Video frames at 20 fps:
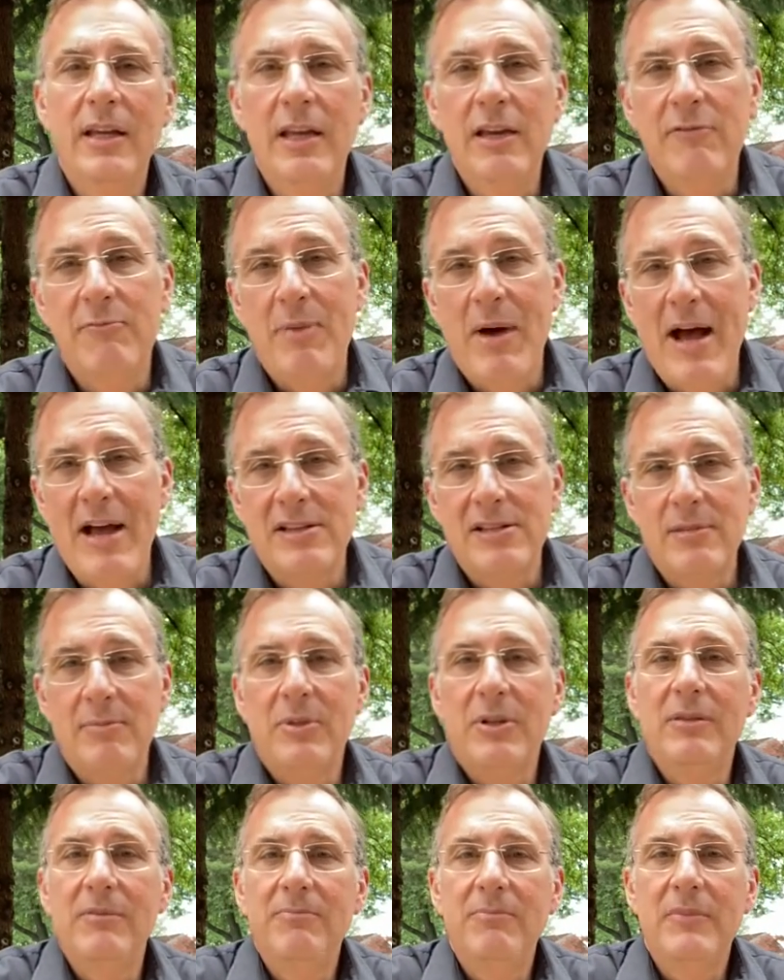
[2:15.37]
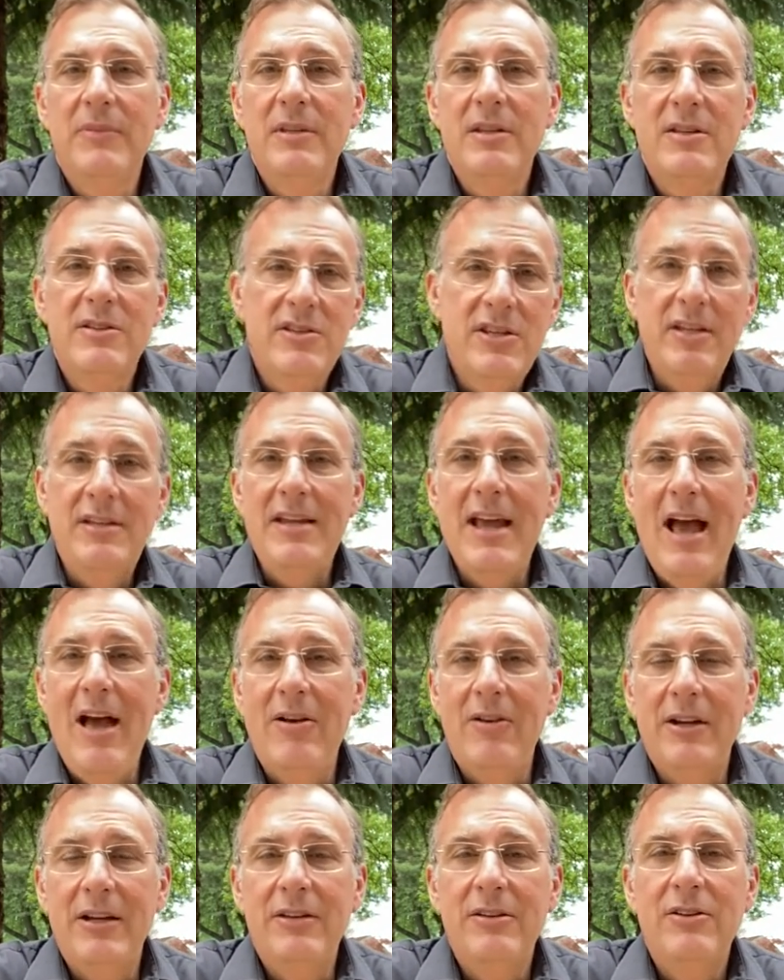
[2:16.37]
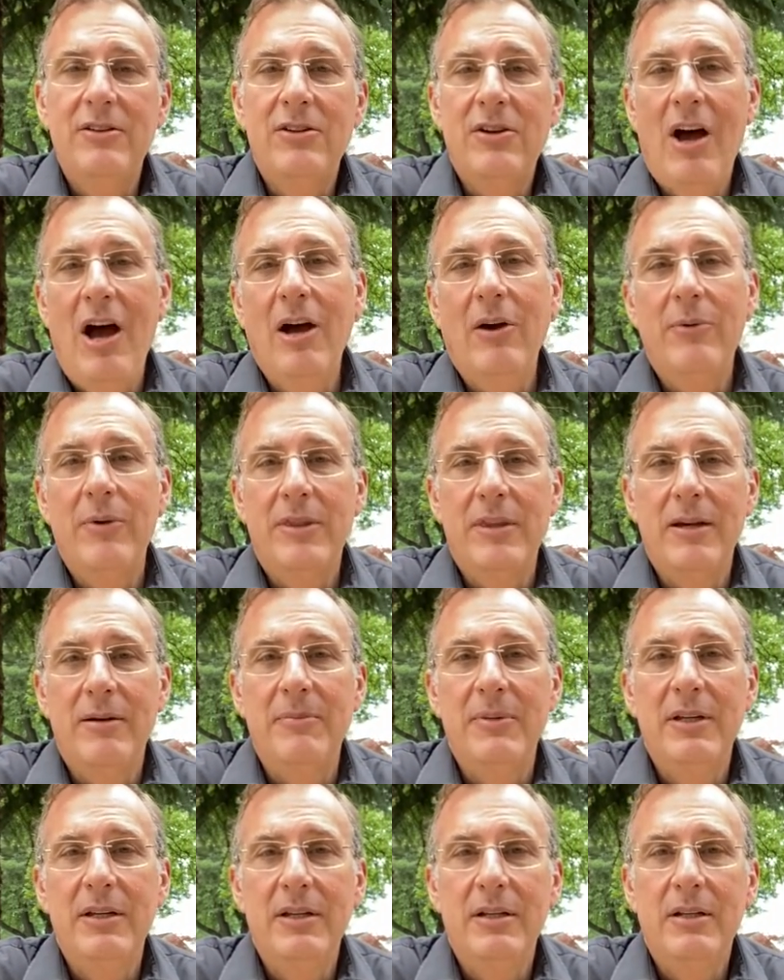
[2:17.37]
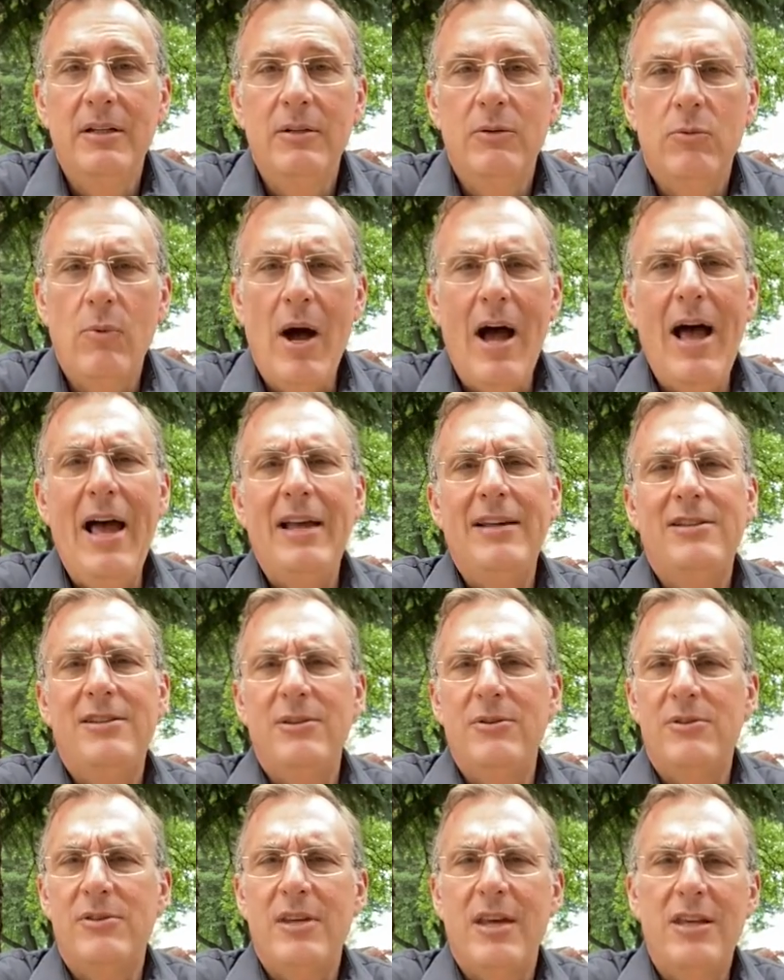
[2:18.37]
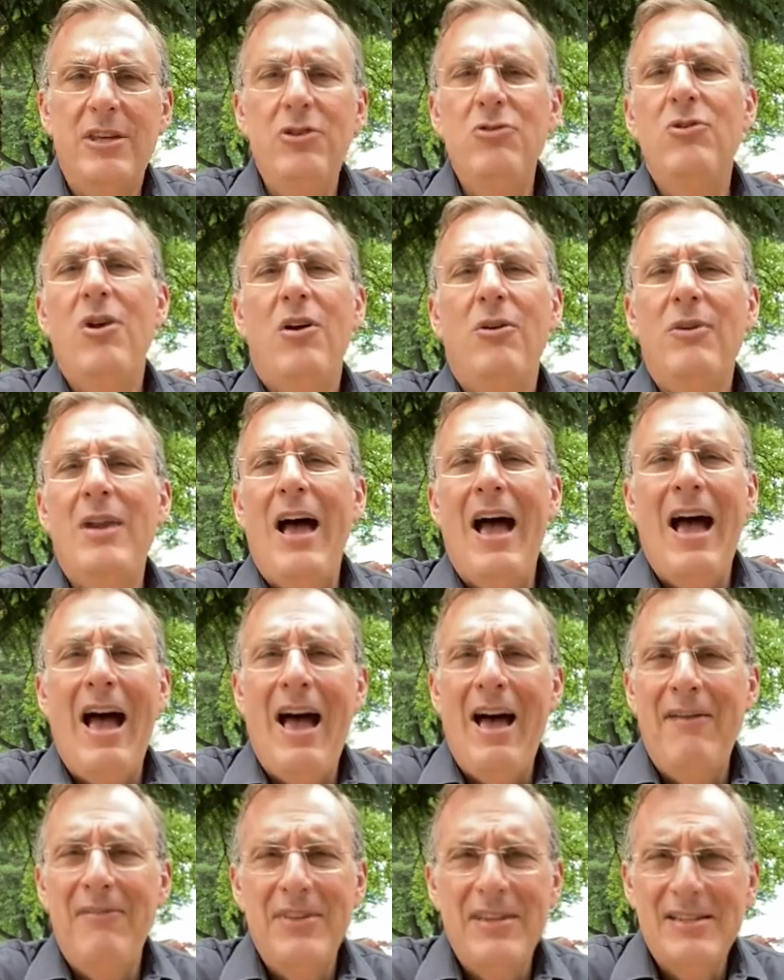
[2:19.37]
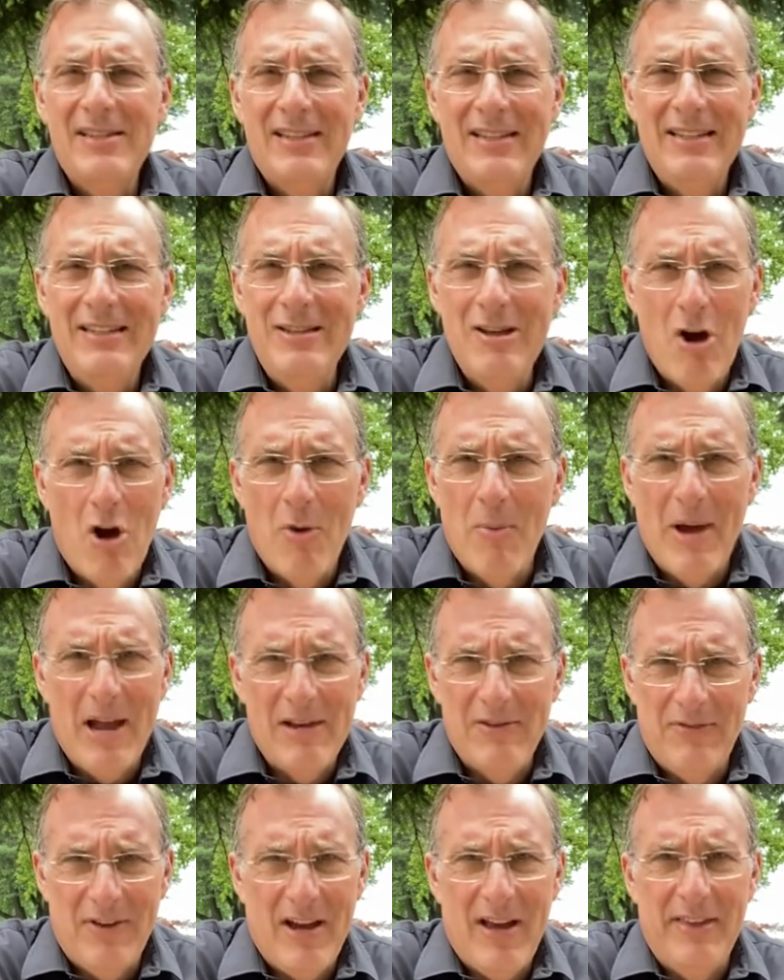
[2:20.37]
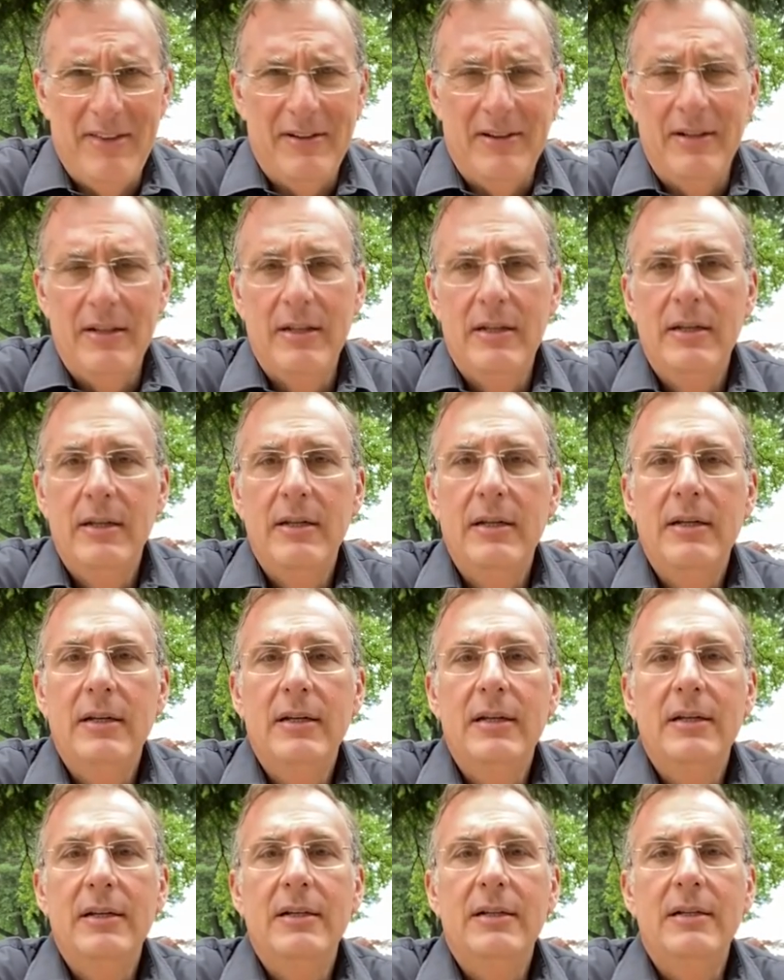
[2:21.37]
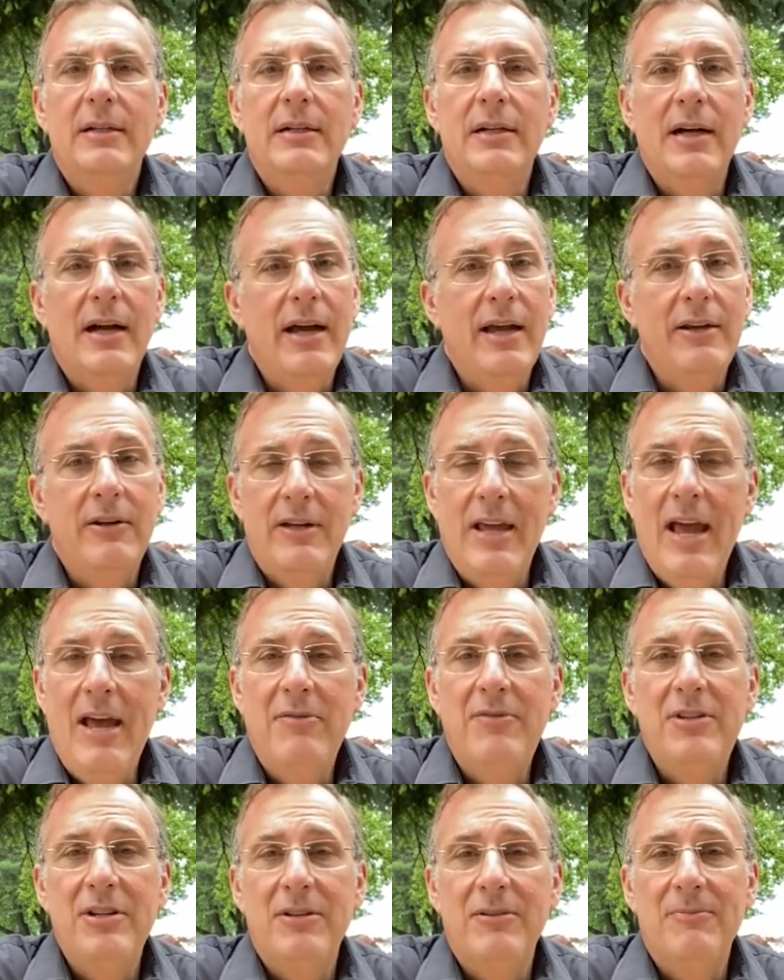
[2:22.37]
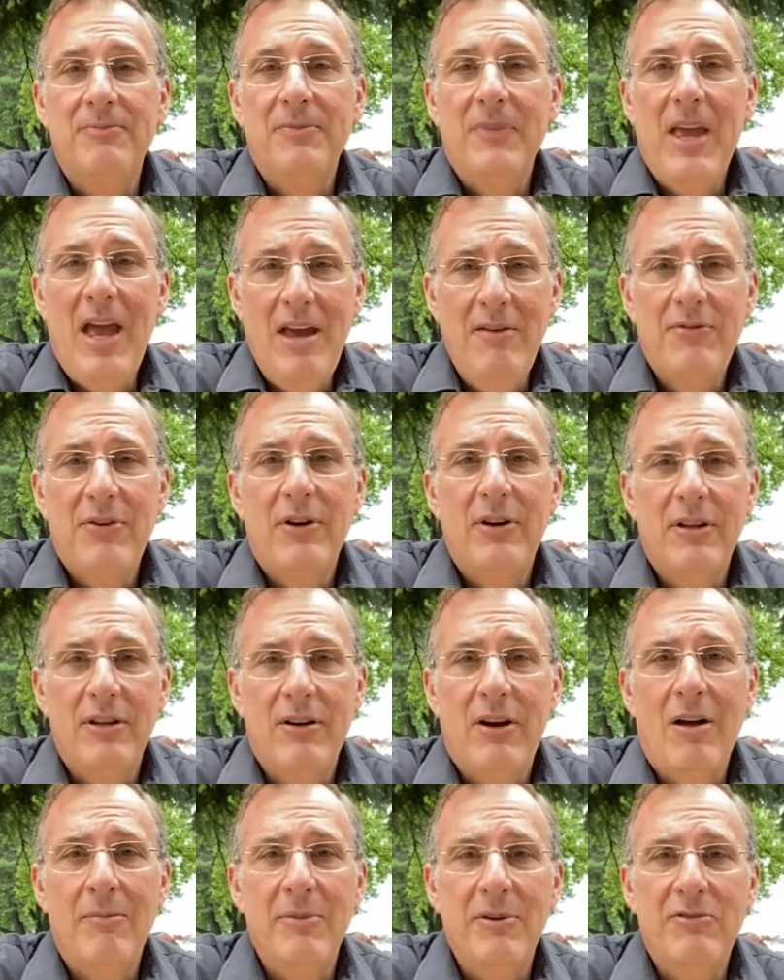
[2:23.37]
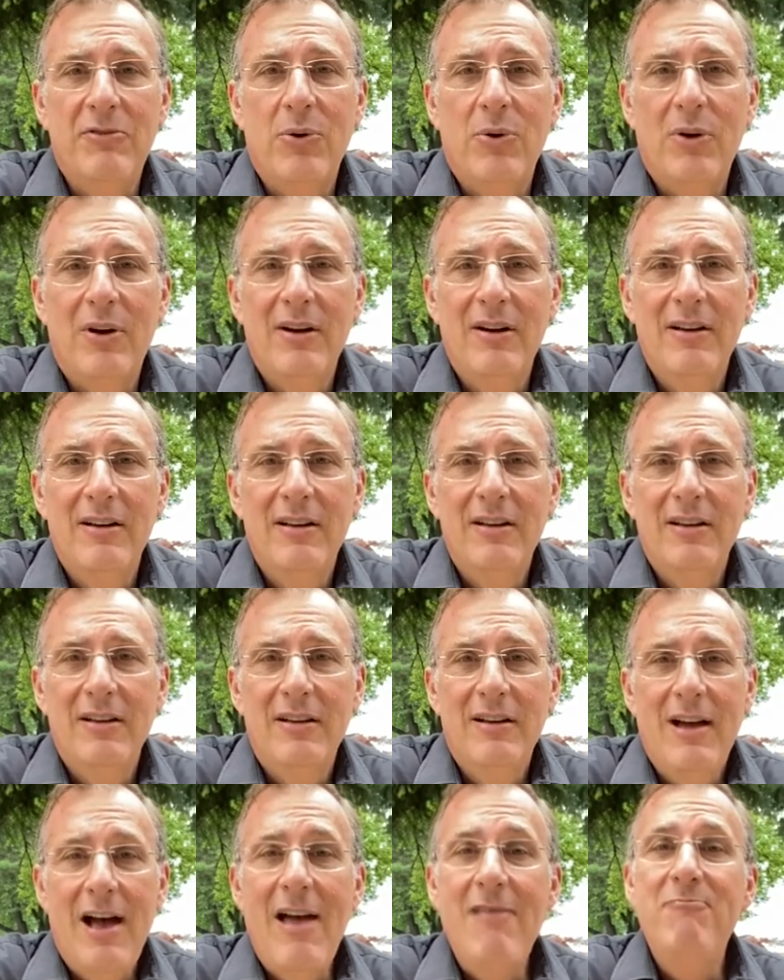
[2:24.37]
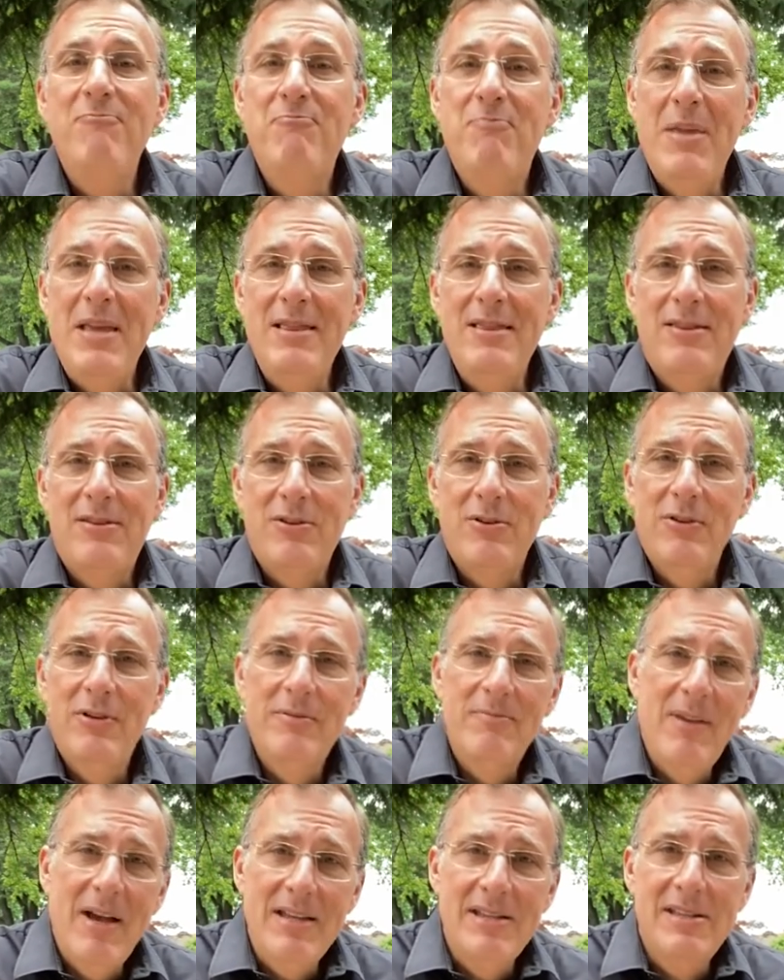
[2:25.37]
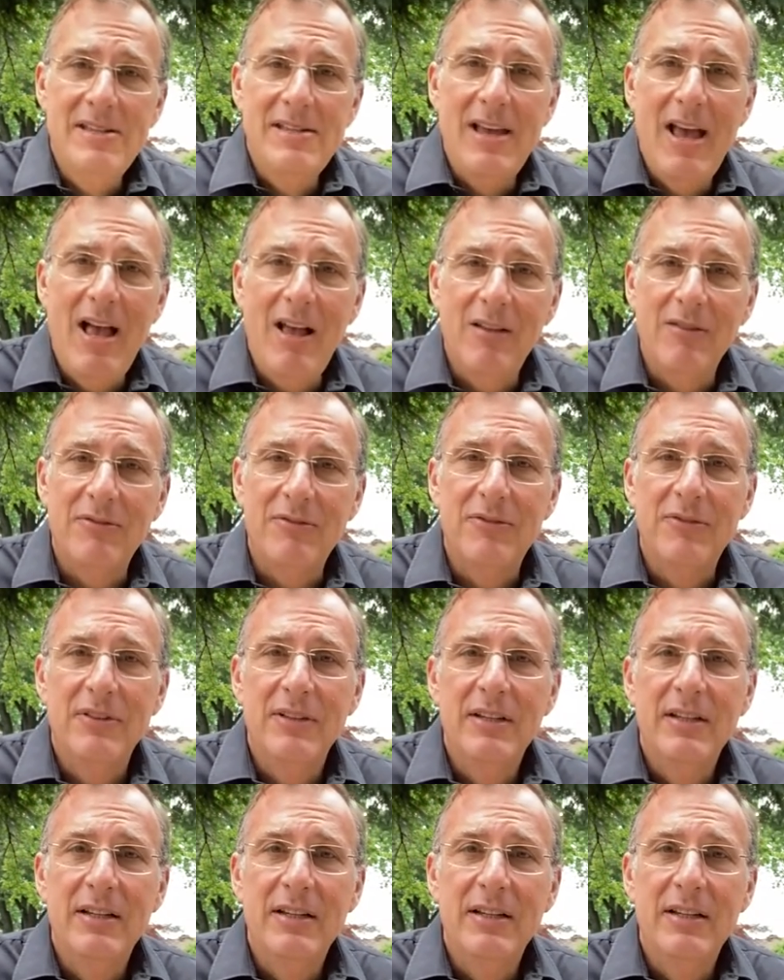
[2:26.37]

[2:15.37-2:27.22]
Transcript: If possible, sit down and talk with him. "What?" you say. "You don't obviously know my father." "I don't have to. I've heard it all before. I've been through it myself.